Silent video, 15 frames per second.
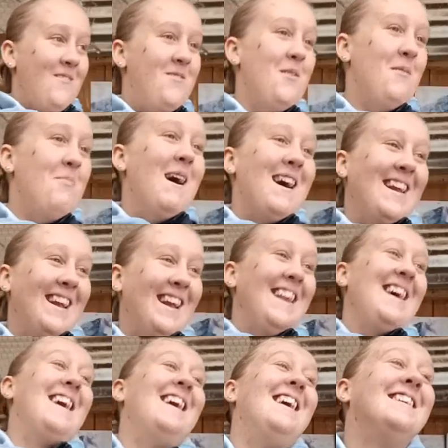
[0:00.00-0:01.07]
for mucking
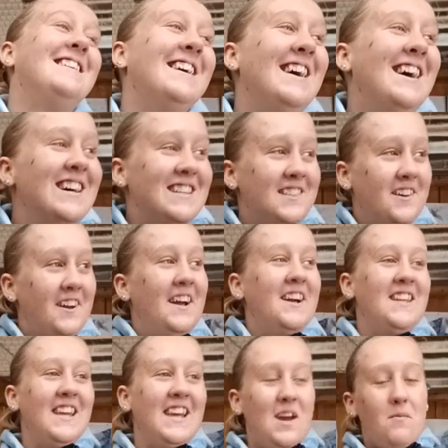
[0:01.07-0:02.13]
out. So I
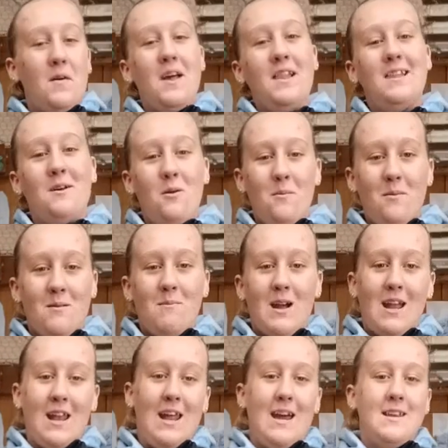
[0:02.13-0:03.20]
only have a little bit of
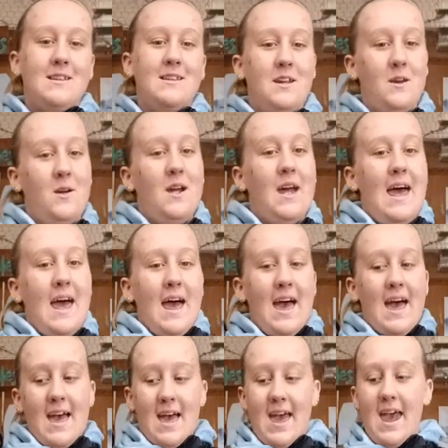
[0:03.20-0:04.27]
mucking out to
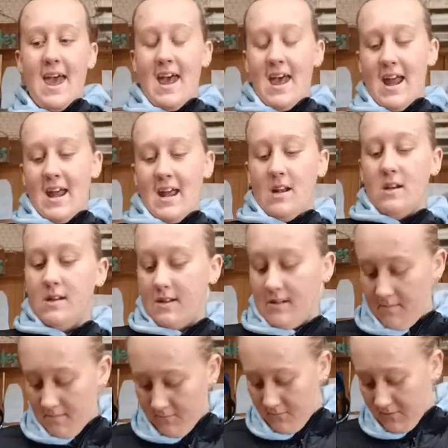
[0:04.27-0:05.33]
do and
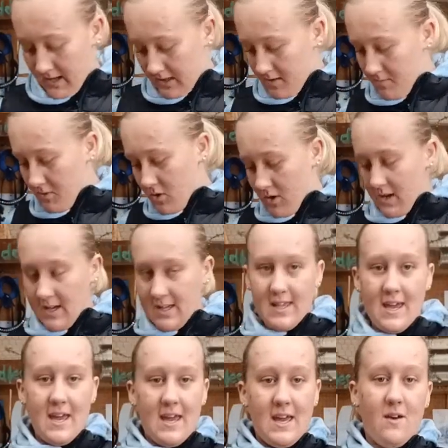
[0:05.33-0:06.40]
feed the boys.
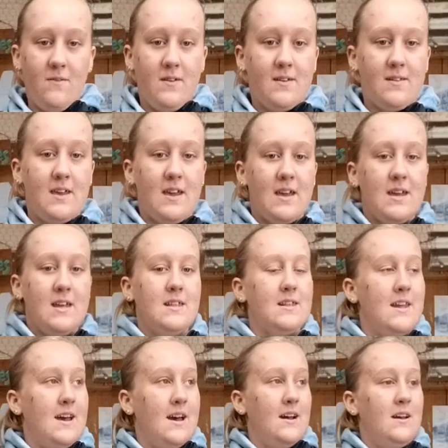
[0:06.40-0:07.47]
Obviously, it is
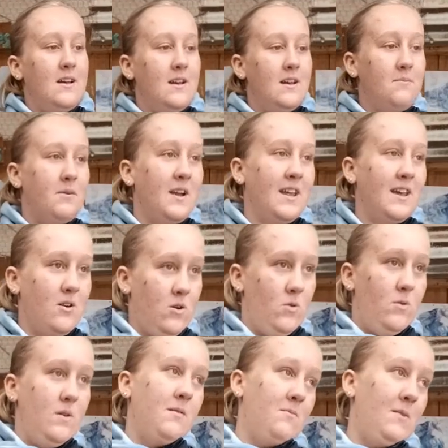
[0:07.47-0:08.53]
now pretty
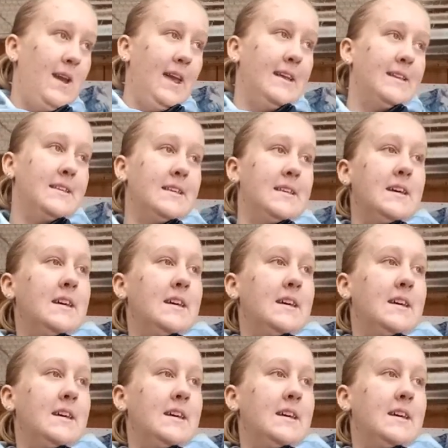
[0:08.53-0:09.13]
cold and wet.